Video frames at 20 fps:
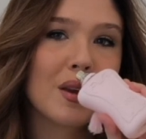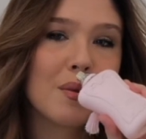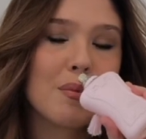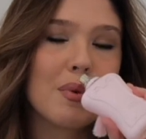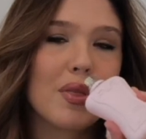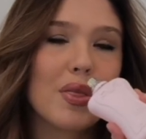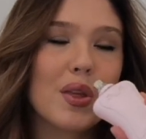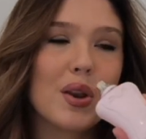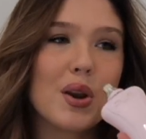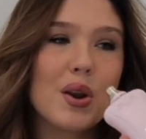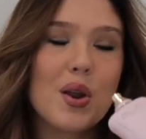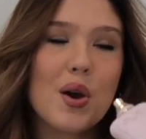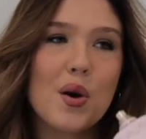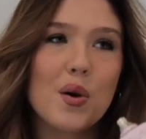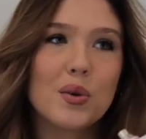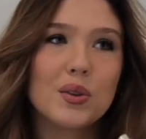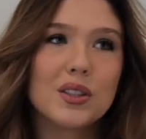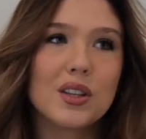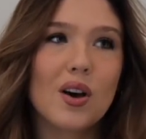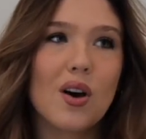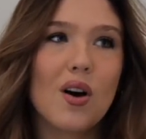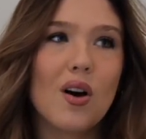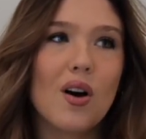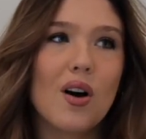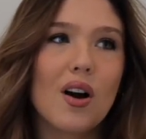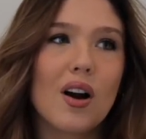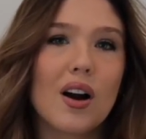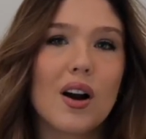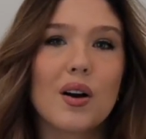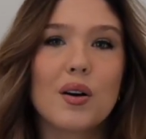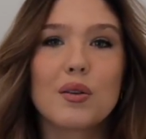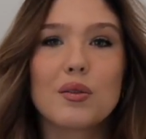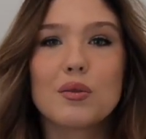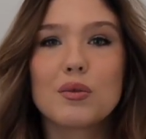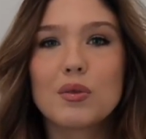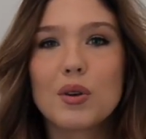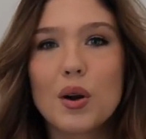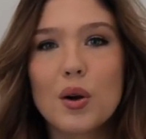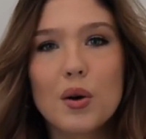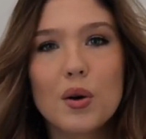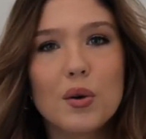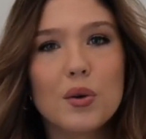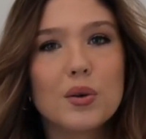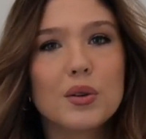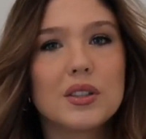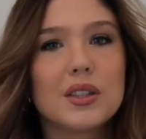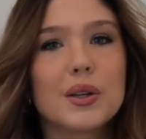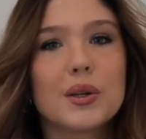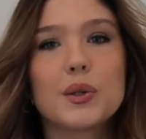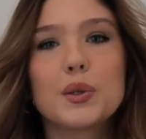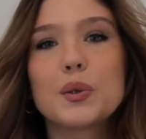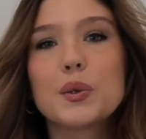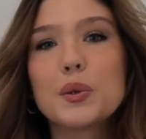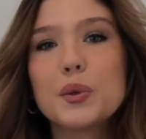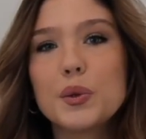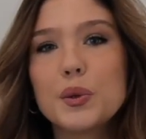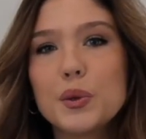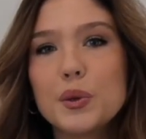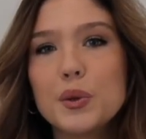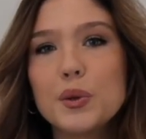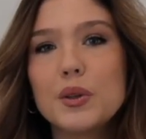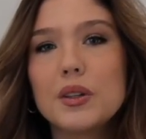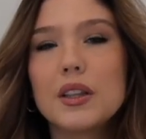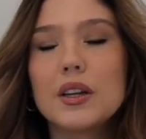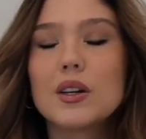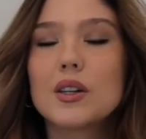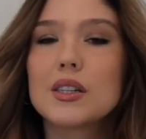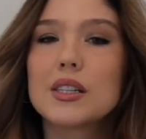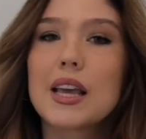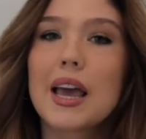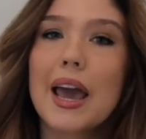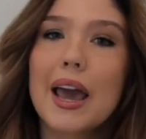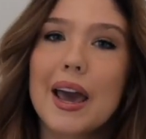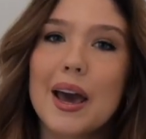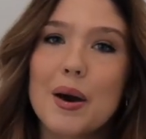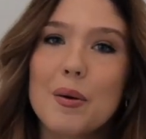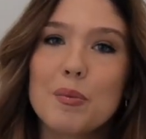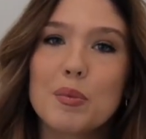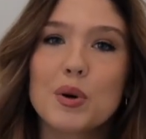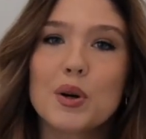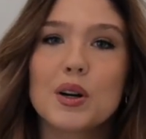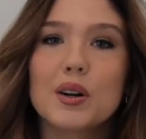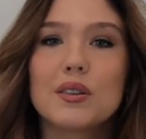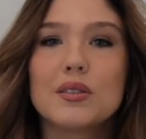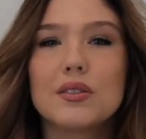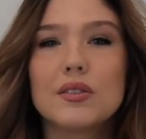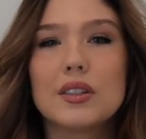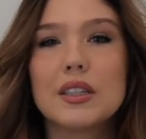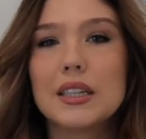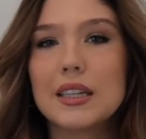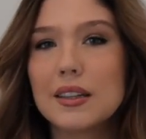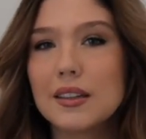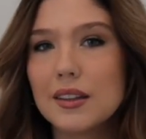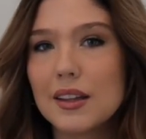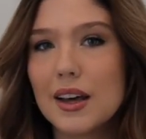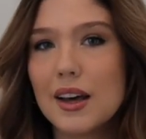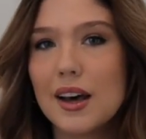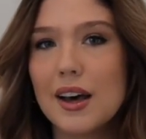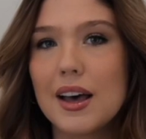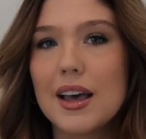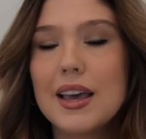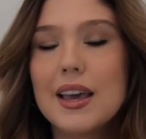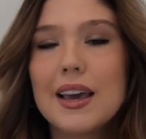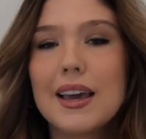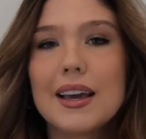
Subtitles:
but the notes are rose, there's oud, there's amber, vanilla.